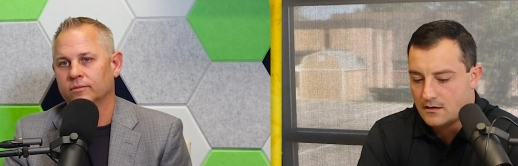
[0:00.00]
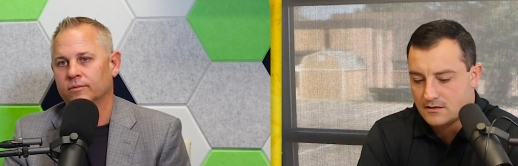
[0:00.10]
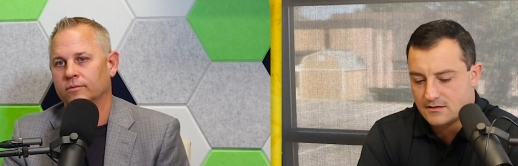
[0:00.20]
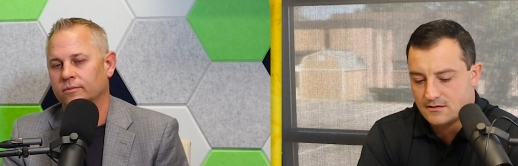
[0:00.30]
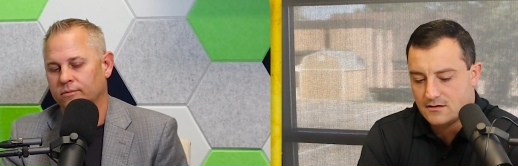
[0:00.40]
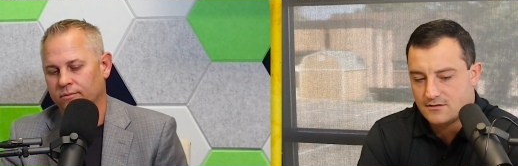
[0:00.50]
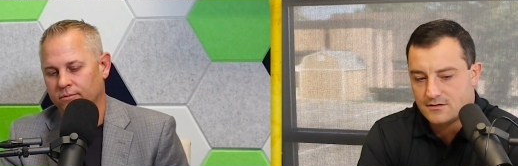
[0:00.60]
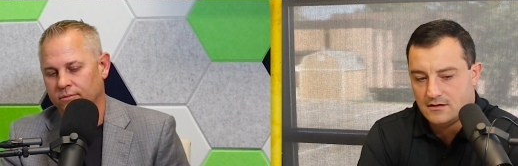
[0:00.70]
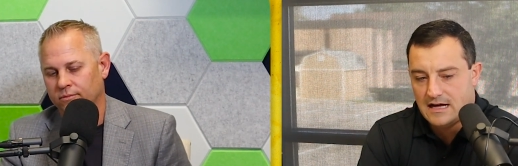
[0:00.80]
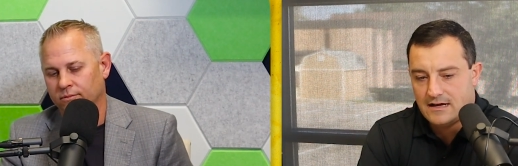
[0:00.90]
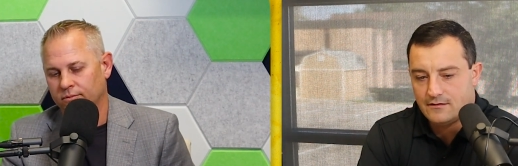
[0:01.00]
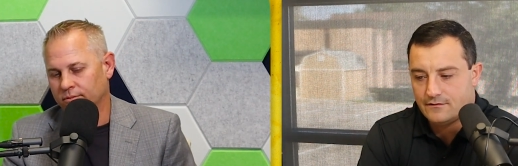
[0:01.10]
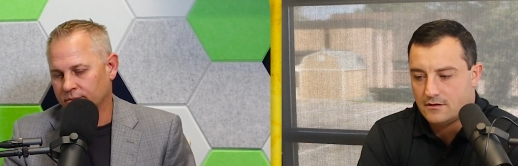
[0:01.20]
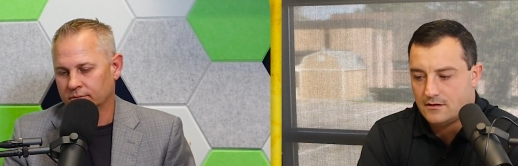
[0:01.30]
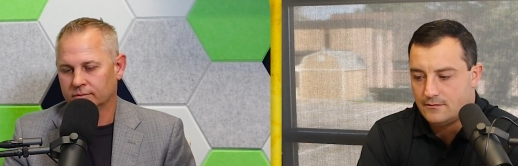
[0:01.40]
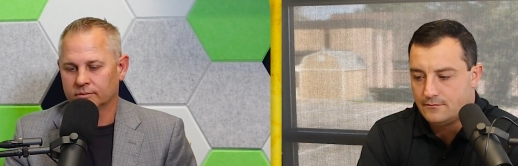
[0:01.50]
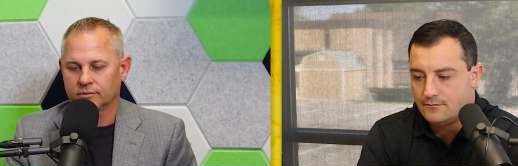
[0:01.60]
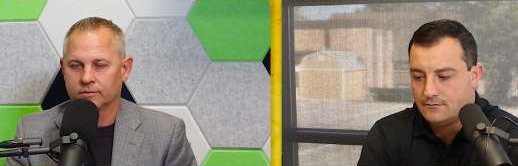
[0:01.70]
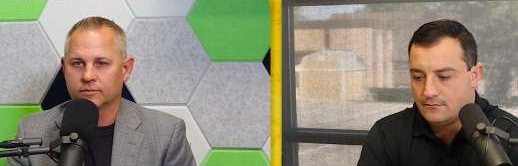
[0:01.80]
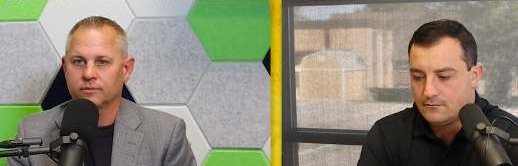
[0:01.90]
Speaker 1: because there's a lot of
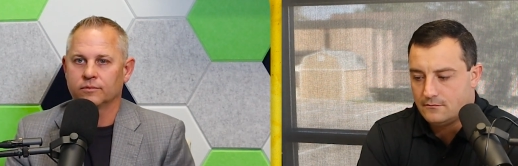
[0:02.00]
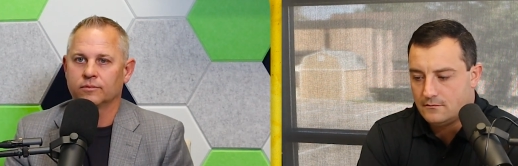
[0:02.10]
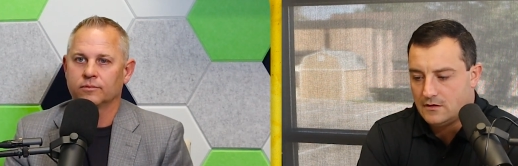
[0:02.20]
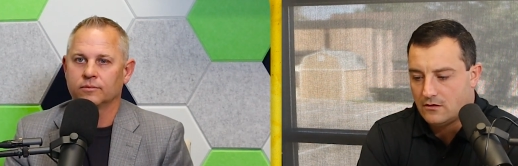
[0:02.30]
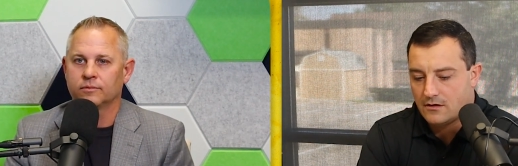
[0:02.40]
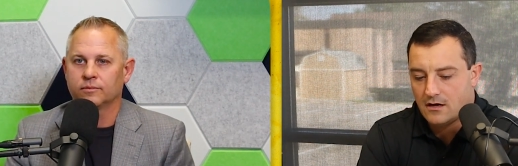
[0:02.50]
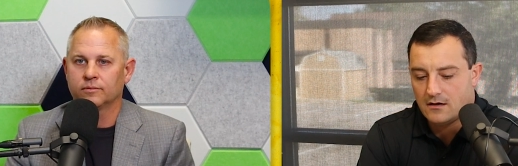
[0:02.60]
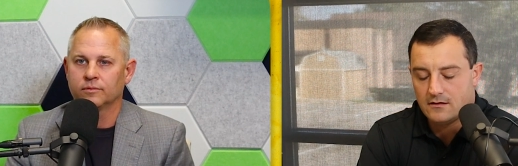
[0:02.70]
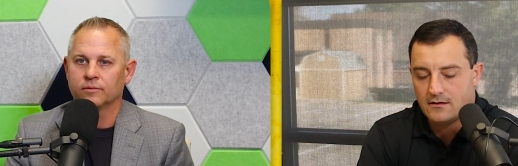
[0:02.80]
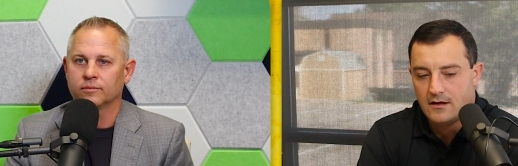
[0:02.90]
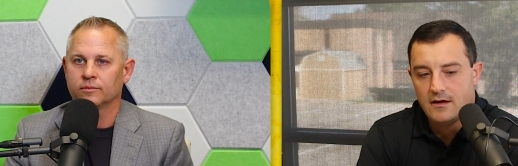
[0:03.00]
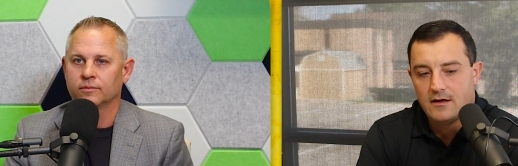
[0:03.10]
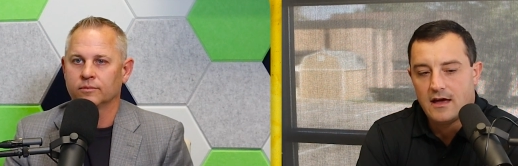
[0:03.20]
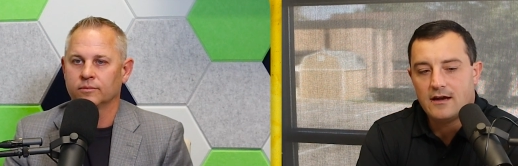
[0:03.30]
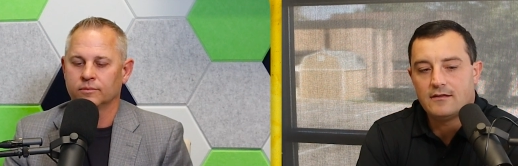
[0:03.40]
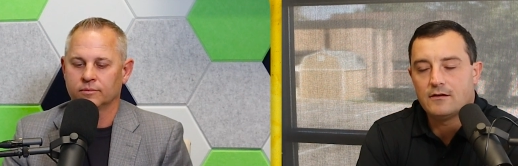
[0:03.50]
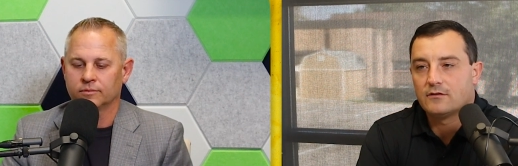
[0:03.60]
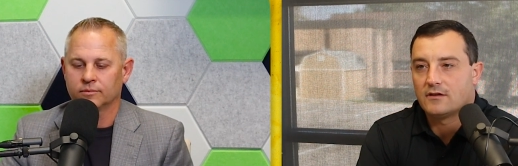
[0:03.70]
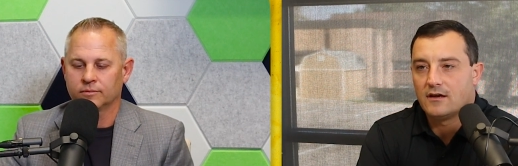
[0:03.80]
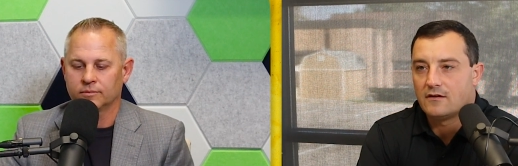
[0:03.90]
um, you know, gut anything
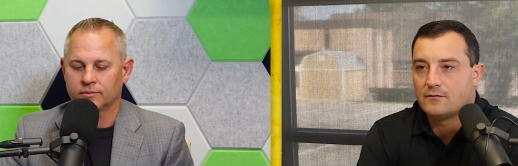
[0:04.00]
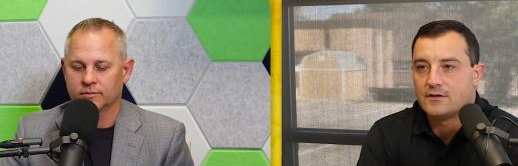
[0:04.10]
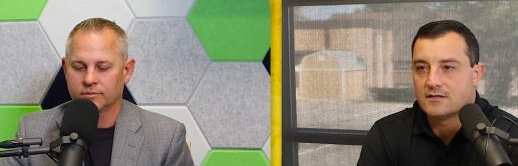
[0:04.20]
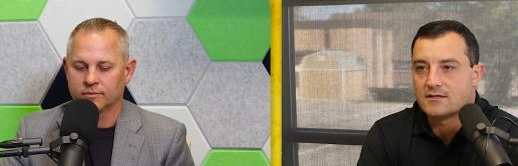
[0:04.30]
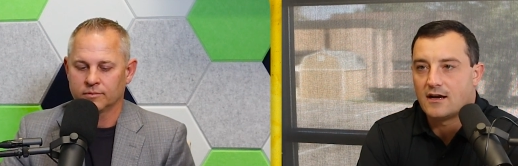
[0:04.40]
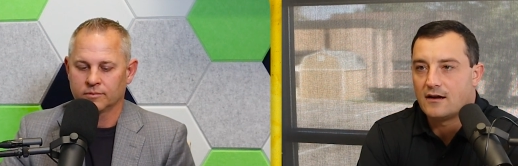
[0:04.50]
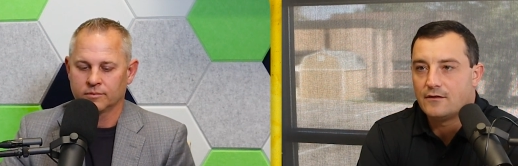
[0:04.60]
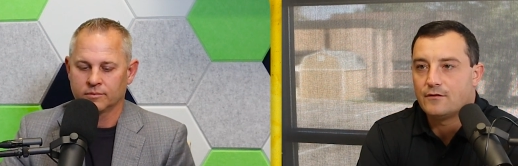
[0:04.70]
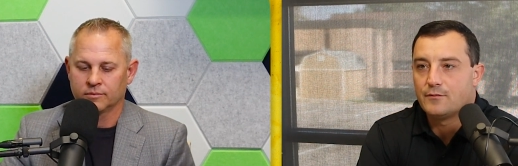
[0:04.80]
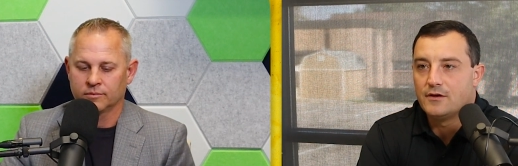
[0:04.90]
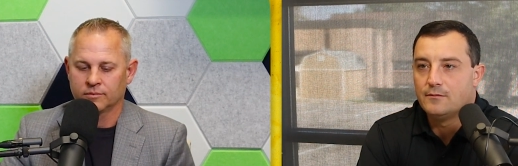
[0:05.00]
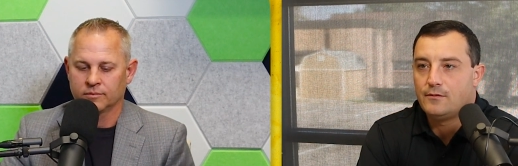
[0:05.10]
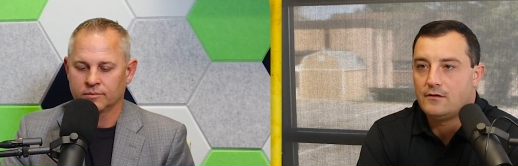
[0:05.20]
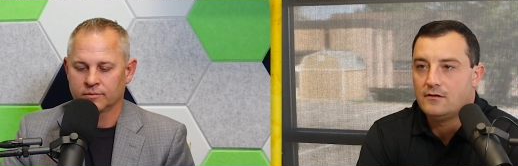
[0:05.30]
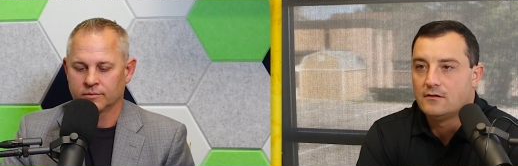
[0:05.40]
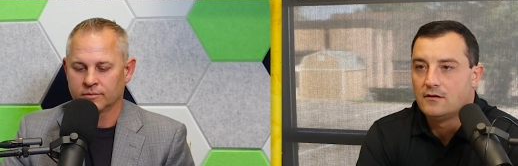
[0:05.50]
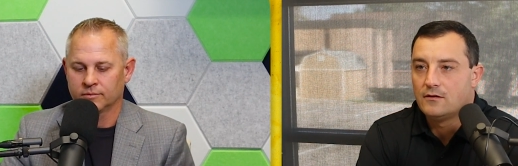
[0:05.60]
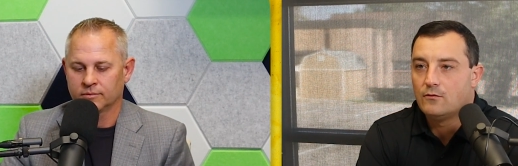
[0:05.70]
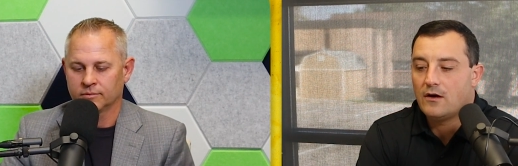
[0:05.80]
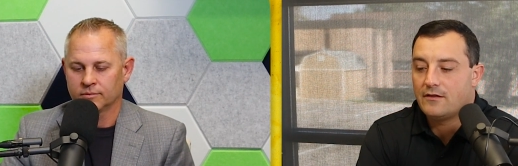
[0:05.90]
with the government scary for people
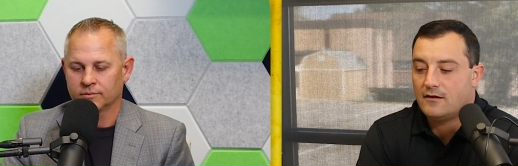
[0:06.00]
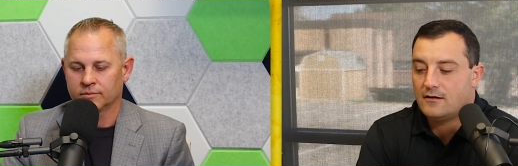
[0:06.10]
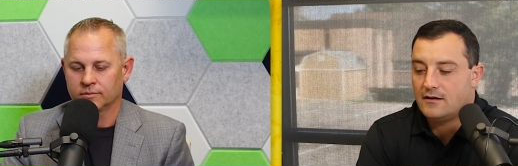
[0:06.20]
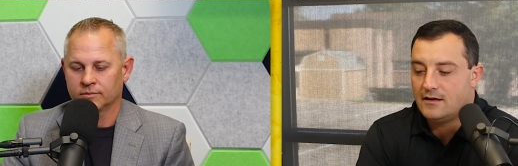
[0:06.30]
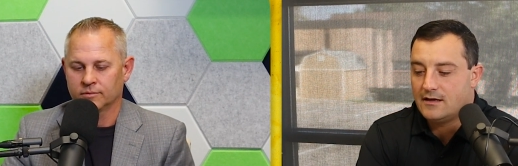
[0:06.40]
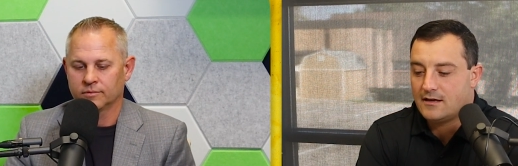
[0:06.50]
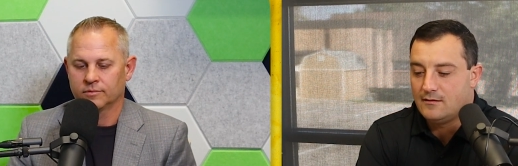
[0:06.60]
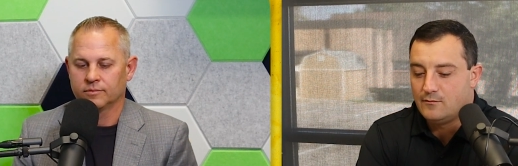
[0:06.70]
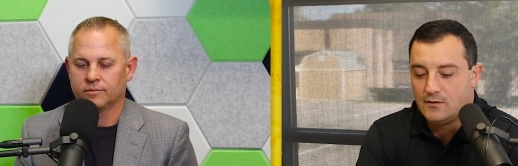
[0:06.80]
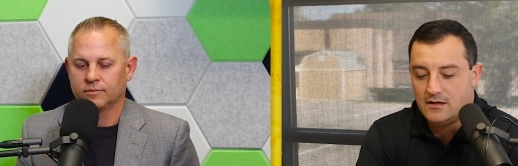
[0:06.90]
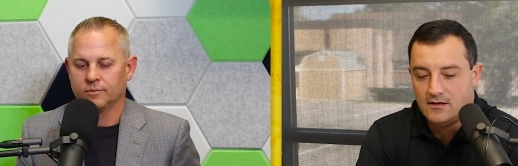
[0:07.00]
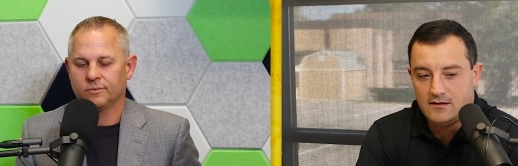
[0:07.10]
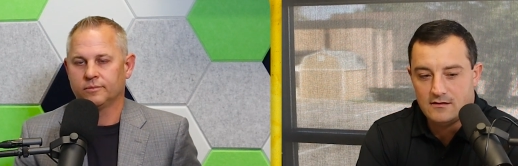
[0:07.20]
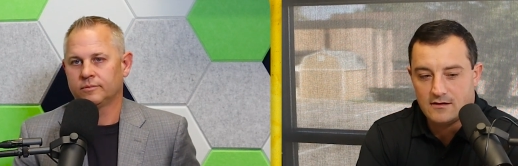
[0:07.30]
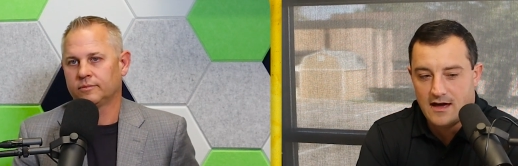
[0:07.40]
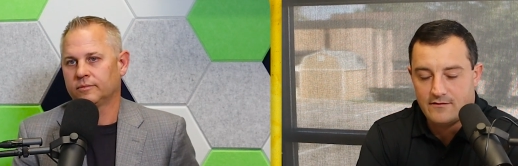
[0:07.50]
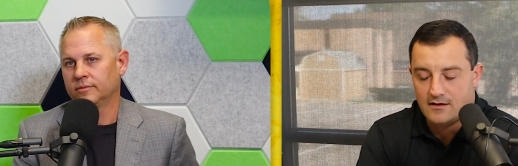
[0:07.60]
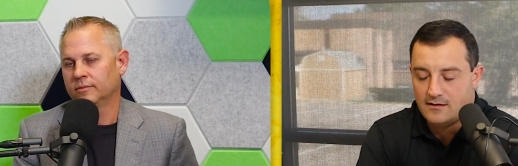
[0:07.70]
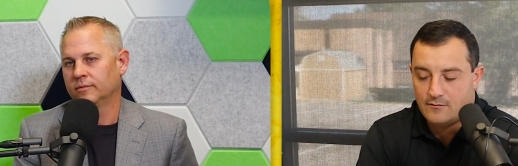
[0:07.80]
whether it can be have an